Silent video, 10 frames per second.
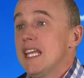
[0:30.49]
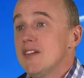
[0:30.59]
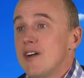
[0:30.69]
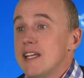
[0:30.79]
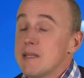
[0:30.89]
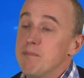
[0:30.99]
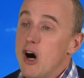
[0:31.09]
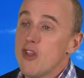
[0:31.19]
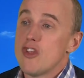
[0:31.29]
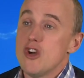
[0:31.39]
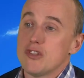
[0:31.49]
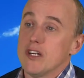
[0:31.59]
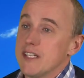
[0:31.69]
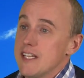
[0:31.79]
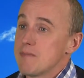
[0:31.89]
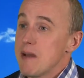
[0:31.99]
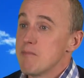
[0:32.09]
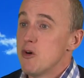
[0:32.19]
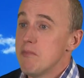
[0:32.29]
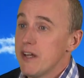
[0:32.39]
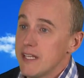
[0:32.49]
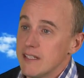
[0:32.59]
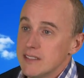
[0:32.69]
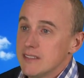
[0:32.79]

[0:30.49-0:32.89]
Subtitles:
innovate upon those ideas make more money.